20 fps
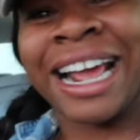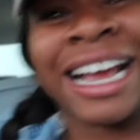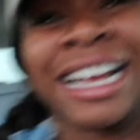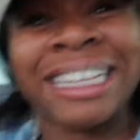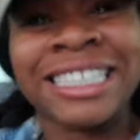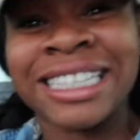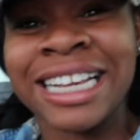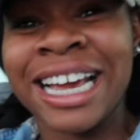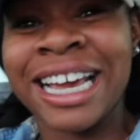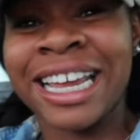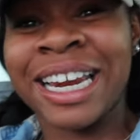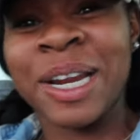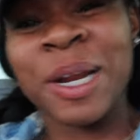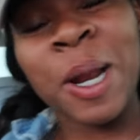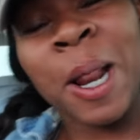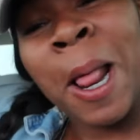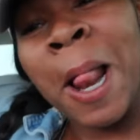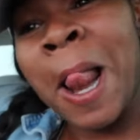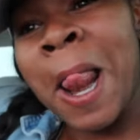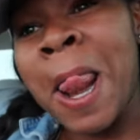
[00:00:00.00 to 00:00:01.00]
guess i can
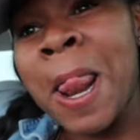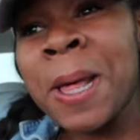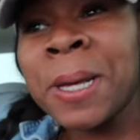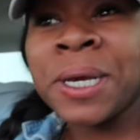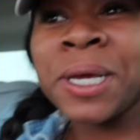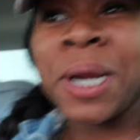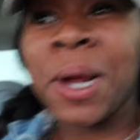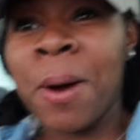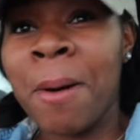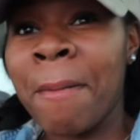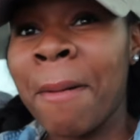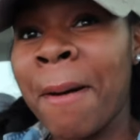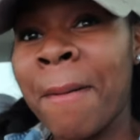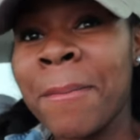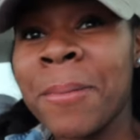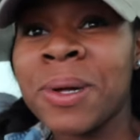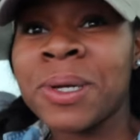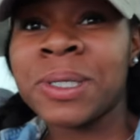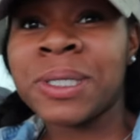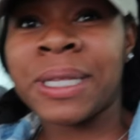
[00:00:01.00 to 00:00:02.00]
you know i'm
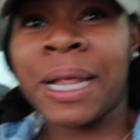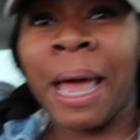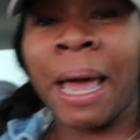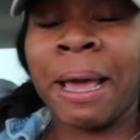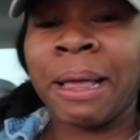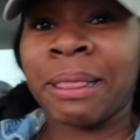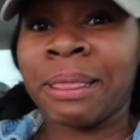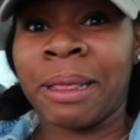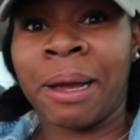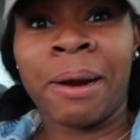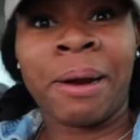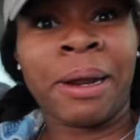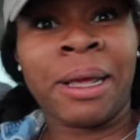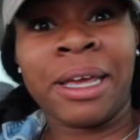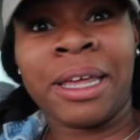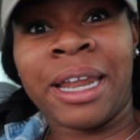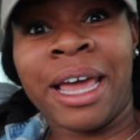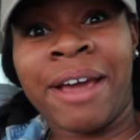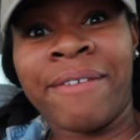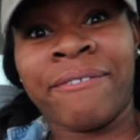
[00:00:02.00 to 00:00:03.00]
almost like
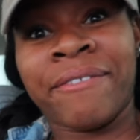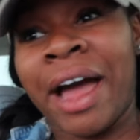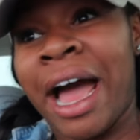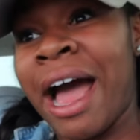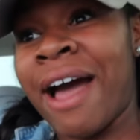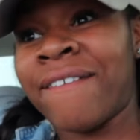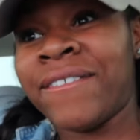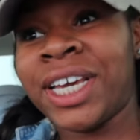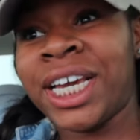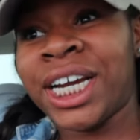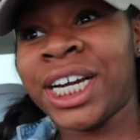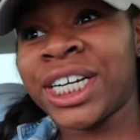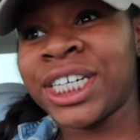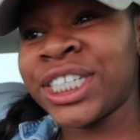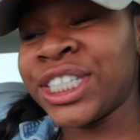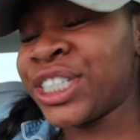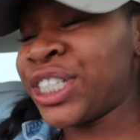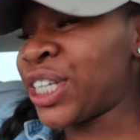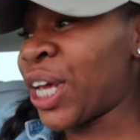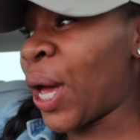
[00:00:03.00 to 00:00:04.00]
30 in like five
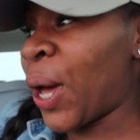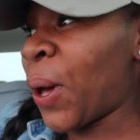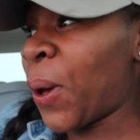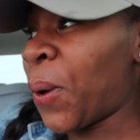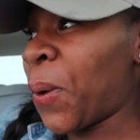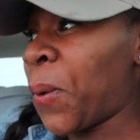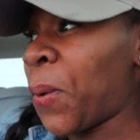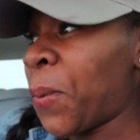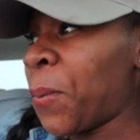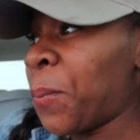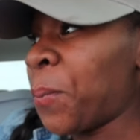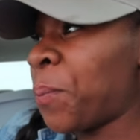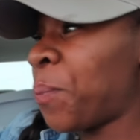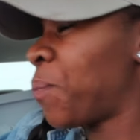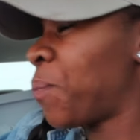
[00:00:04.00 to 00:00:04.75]
years so